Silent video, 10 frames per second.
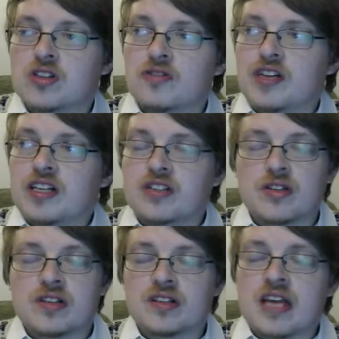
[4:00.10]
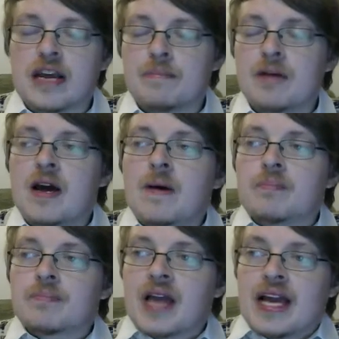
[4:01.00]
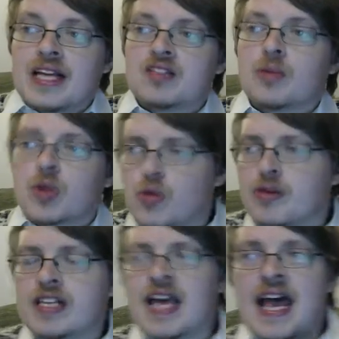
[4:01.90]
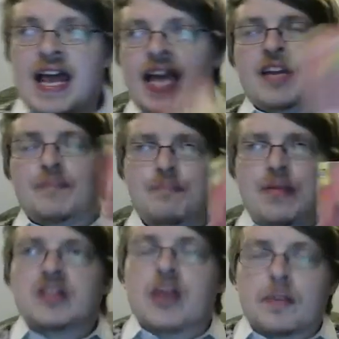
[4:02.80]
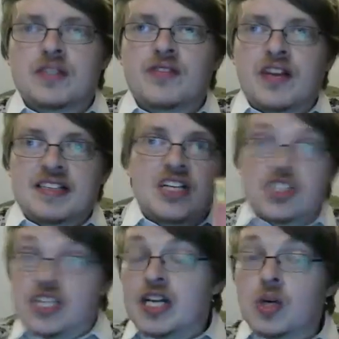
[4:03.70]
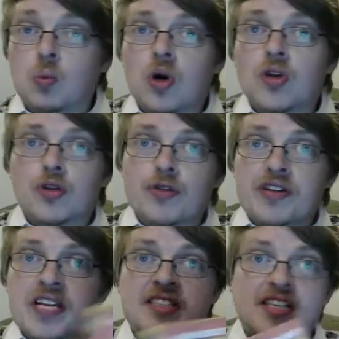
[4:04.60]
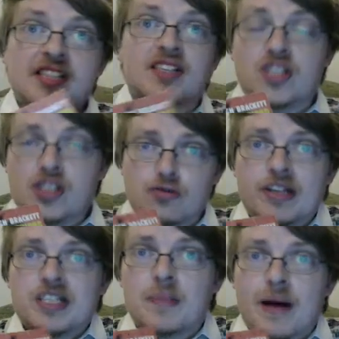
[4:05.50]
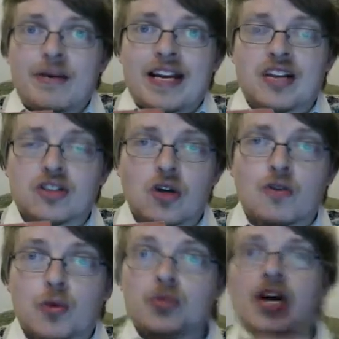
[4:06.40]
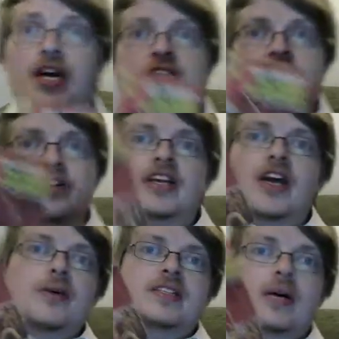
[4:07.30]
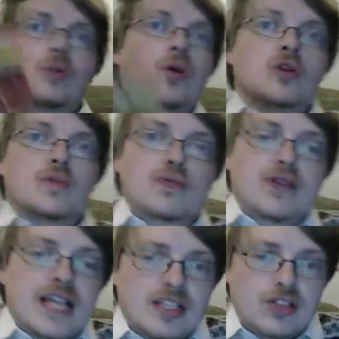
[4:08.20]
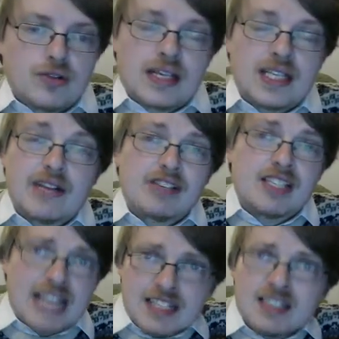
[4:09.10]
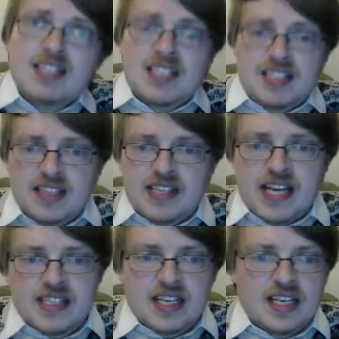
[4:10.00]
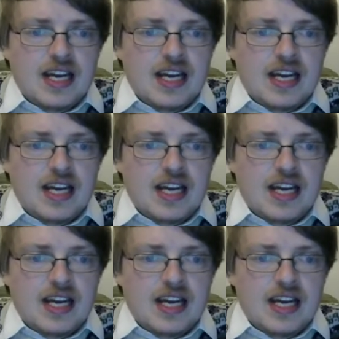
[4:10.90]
of Venus doing the same. It's someone already there in a built-up civilization, in a world that already exists that she's written about in other novels, suddenly going to that world's prehistory. There is a density to the setting.